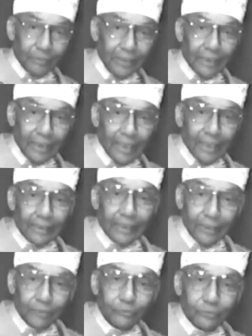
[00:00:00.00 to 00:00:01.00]
lied and
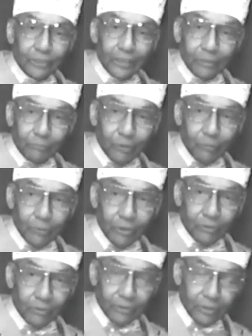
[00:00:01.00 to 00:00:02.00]
I don't see him no more.
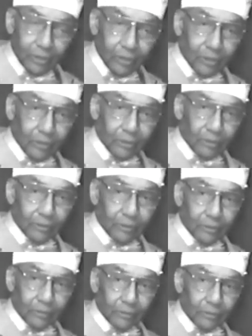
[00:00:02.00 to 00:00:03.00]
That's right.
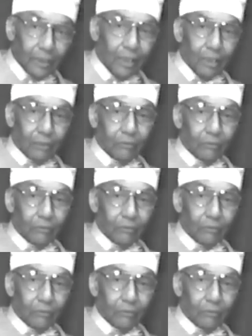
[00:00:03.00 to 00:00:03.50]
No.